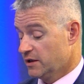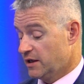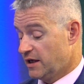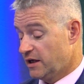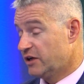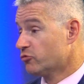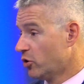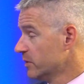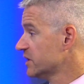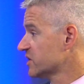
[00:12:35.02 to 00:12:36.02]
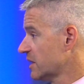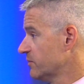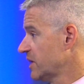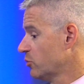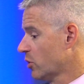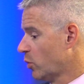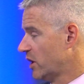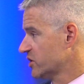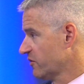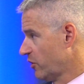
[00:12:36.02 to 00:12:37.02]
uh, enrollment is something we're
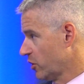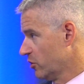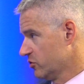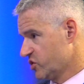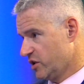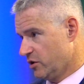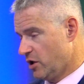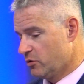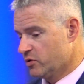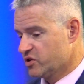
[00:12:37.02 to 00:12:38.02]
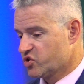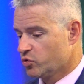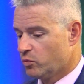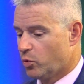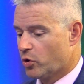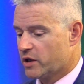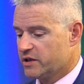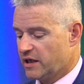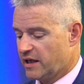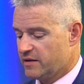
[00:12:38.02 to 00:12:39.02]
watching very closely along with the school
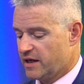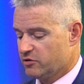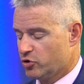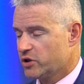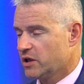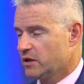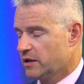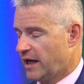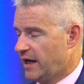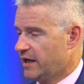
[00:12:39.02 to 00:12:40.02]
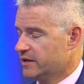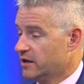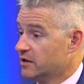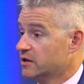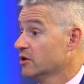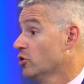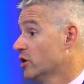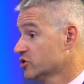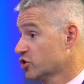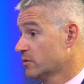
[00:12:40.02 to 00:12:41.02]
board and then looking at uh, a
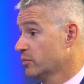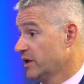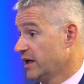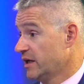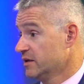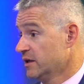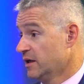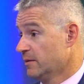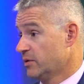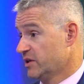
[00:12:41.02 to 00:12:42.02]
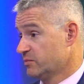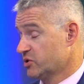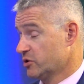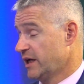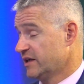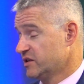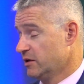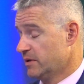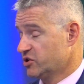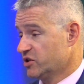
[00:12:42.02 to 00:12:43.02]
long-term plan. But as Mr. Gazdia
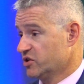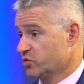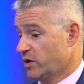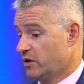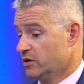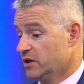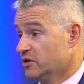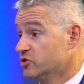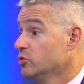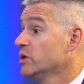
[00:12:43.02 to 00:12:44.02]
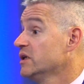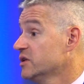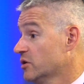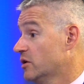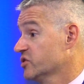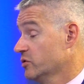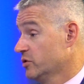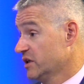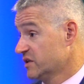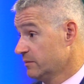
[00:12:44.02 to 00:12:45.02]
mentioned as well, do we need to also
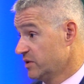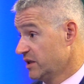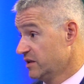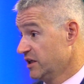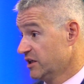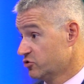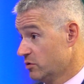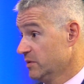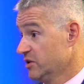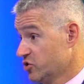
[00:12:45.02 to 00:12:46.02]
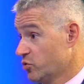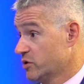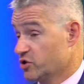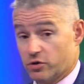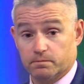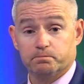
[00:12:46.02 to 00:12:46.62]
look at something in the interim in the short term?